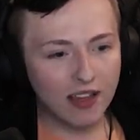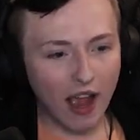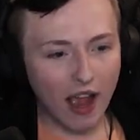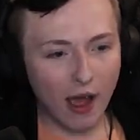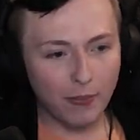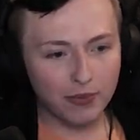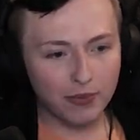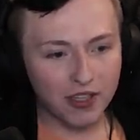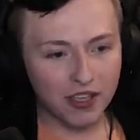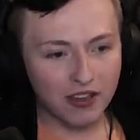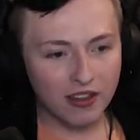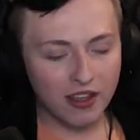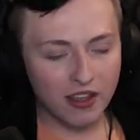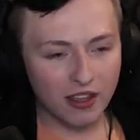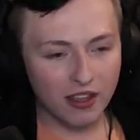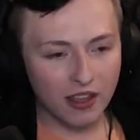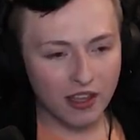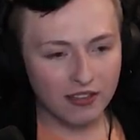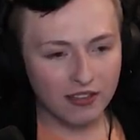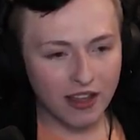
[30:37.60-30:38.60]
up to
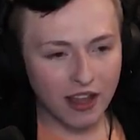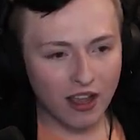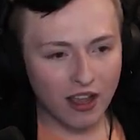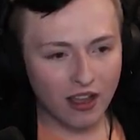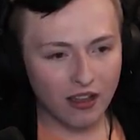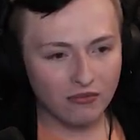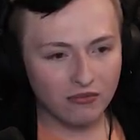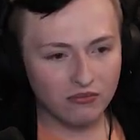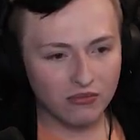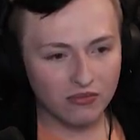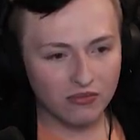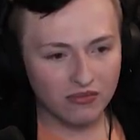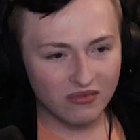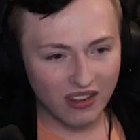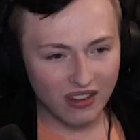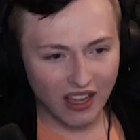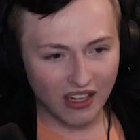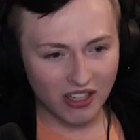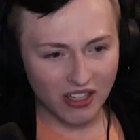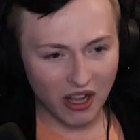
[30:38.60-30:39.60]
the, it's like a,
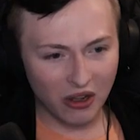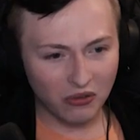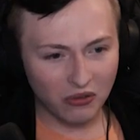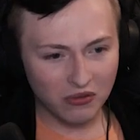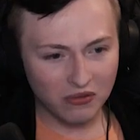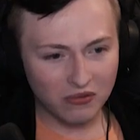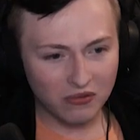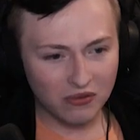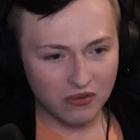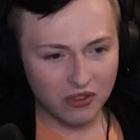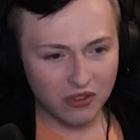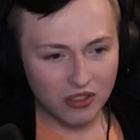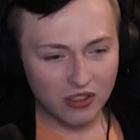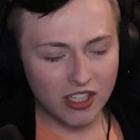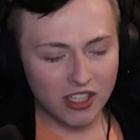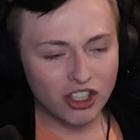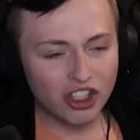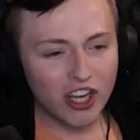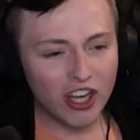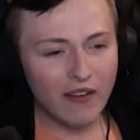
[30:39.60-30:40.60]
I don't know.
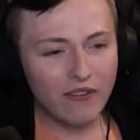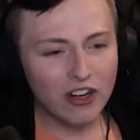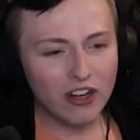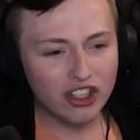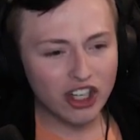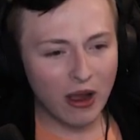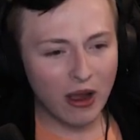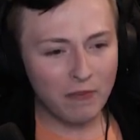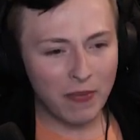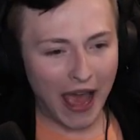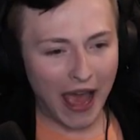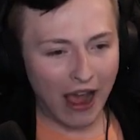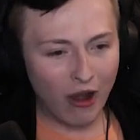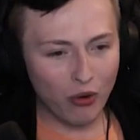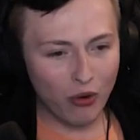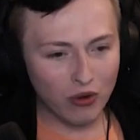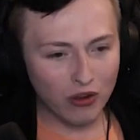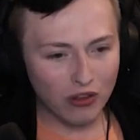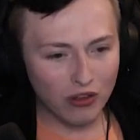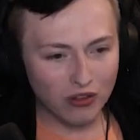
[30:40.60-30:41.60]
Does she ever jump
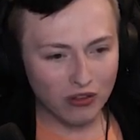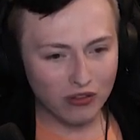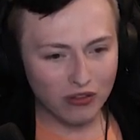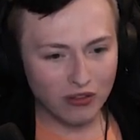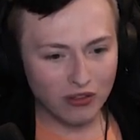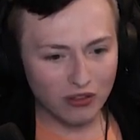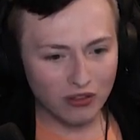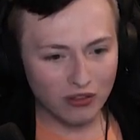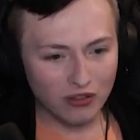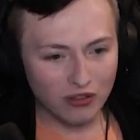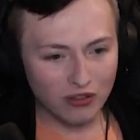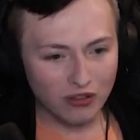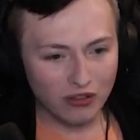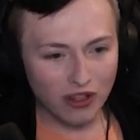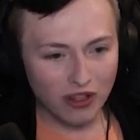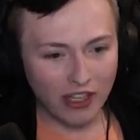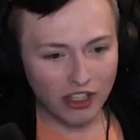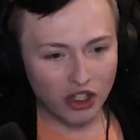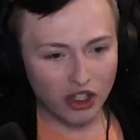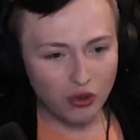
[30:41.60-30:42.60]
out?
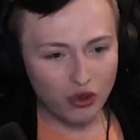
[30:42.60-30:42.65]
Like do